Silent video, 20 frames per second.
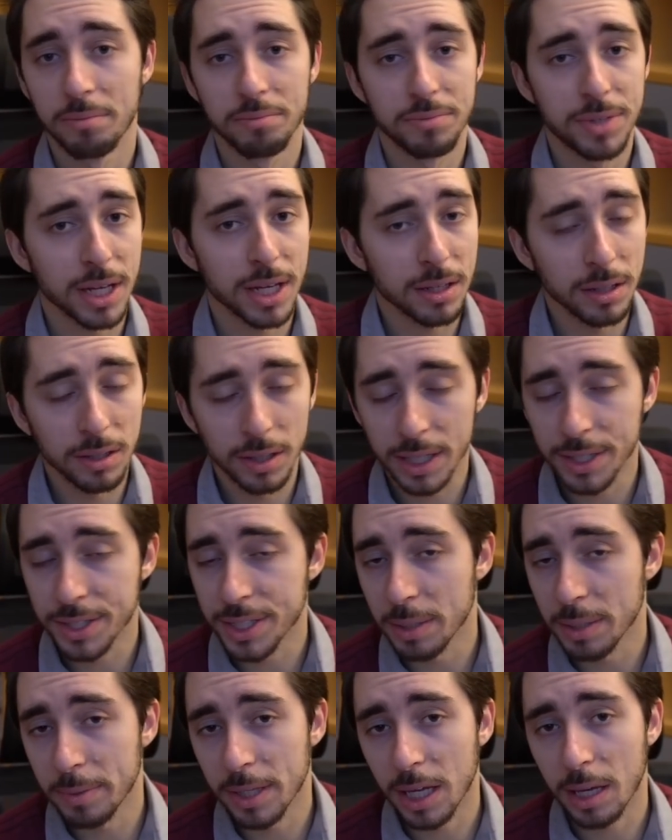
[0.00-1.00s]
Take a look at
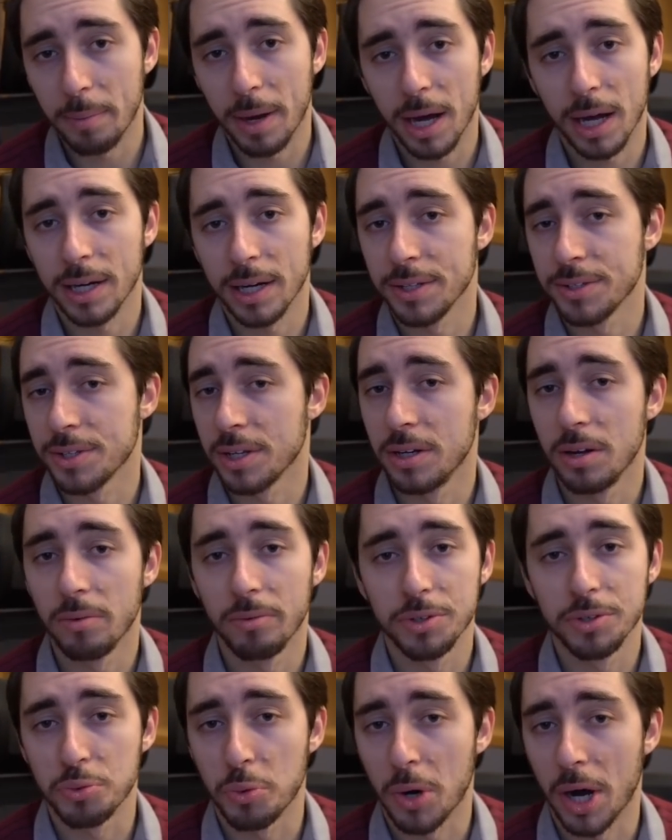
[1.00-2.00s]
some of the commodities that no
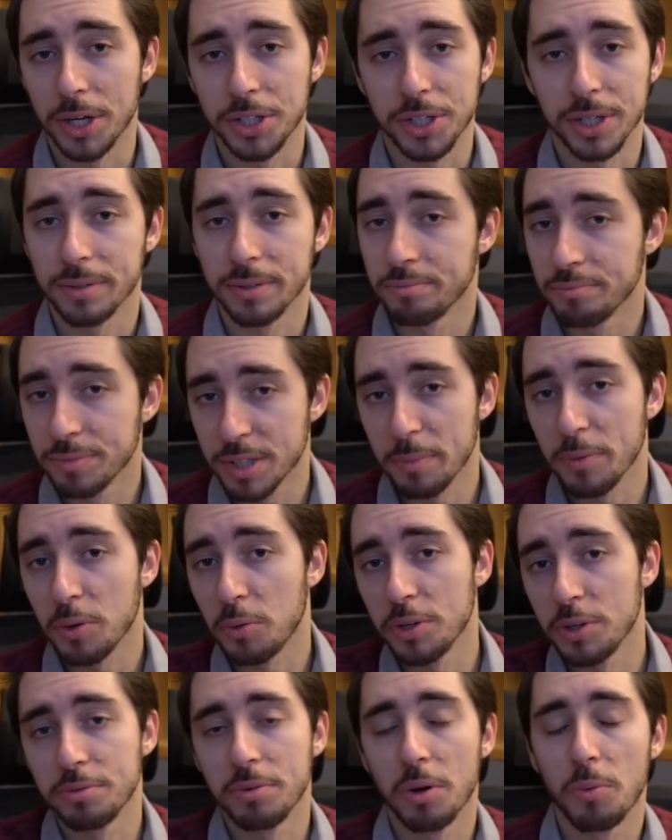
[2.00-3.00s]
one's watching, some of the
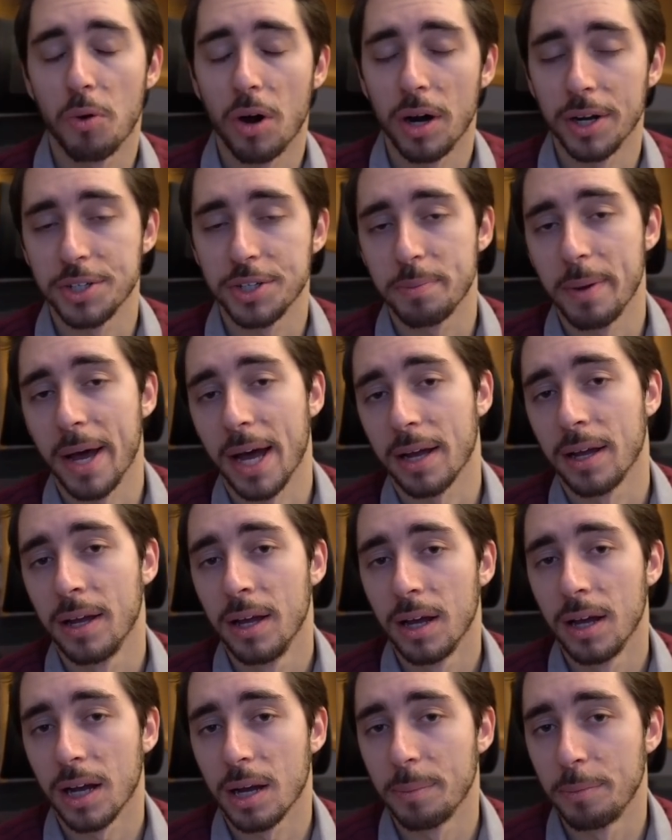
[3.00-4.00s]
ones we watched back
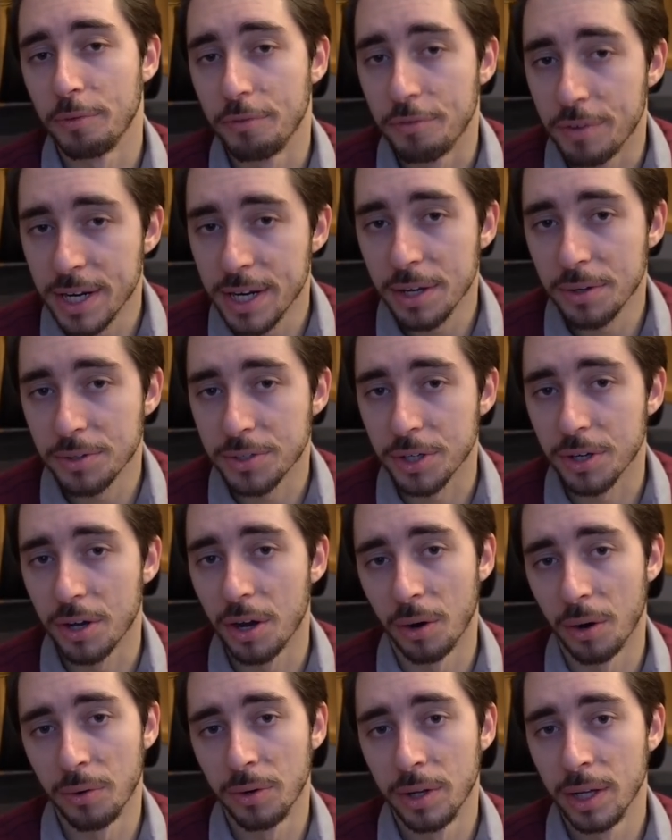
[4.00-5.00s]
a couple videos
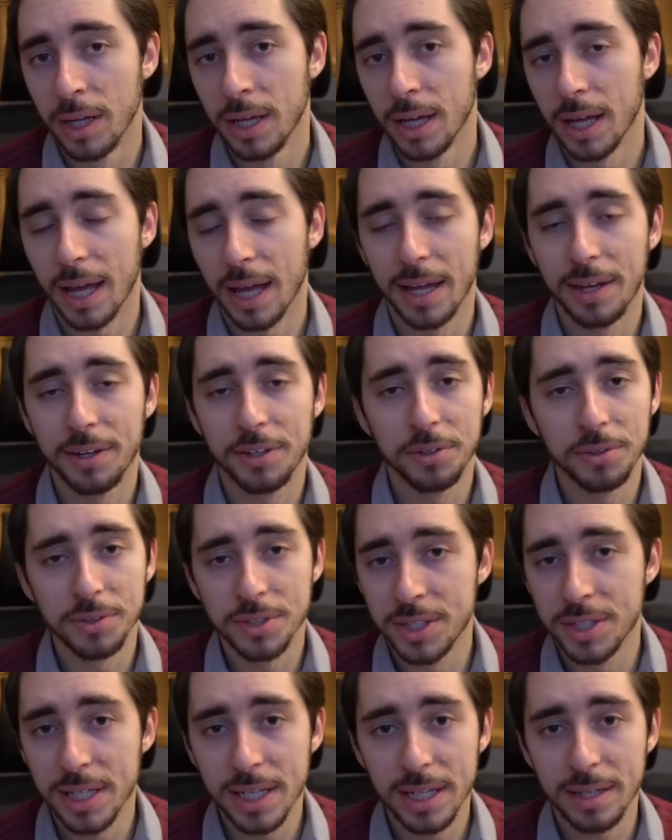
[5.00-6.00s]
ago, and you'll
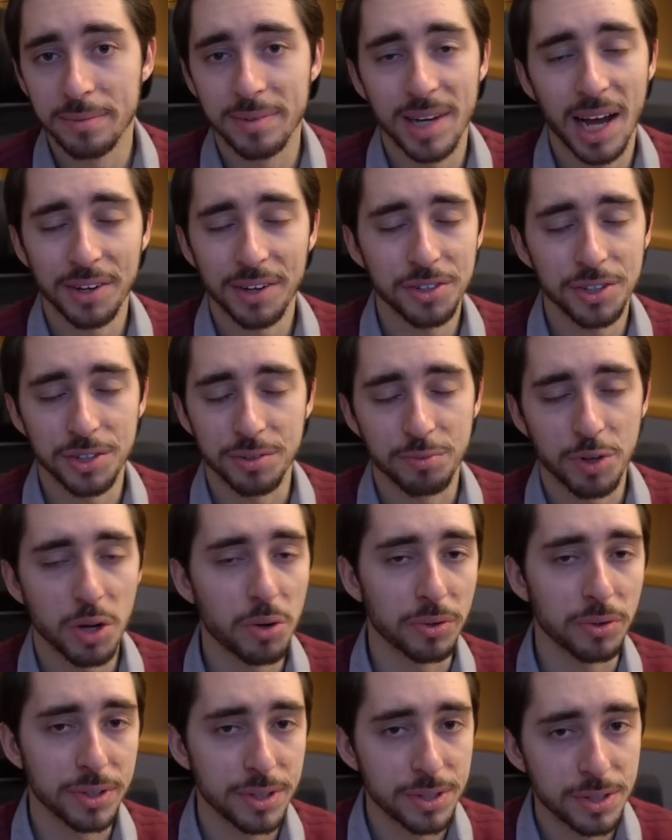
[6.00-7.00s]
see not just
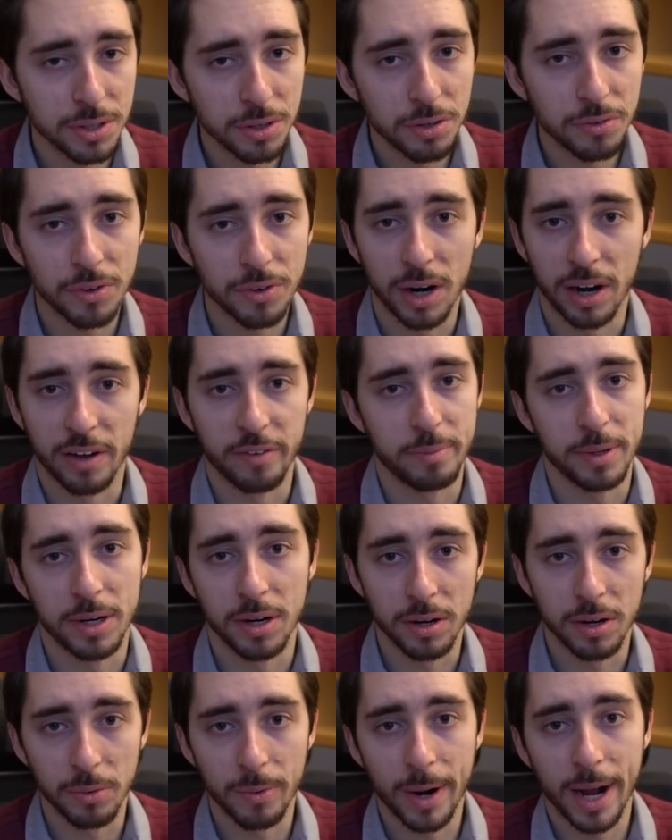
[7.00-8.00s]
gold and silver have been
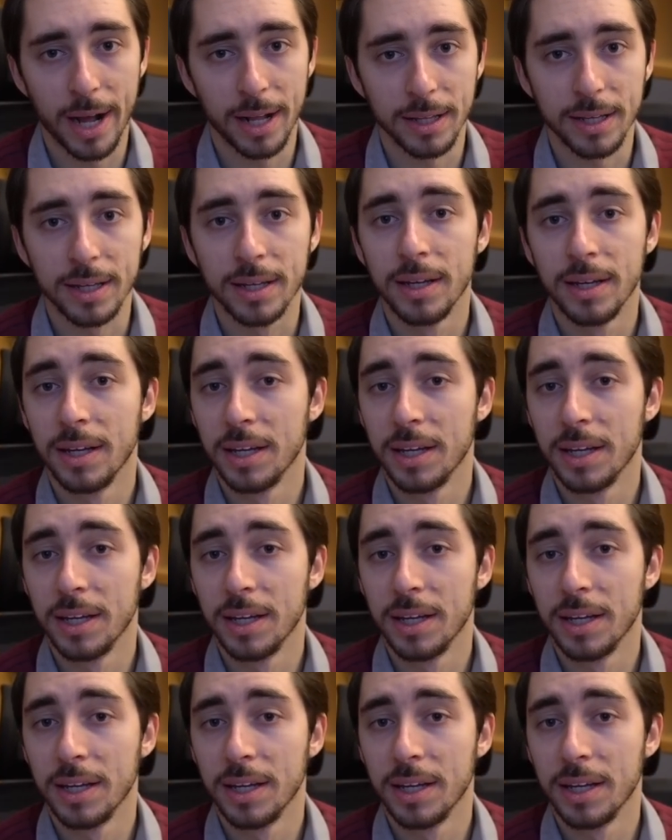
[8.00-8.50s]
on a rally.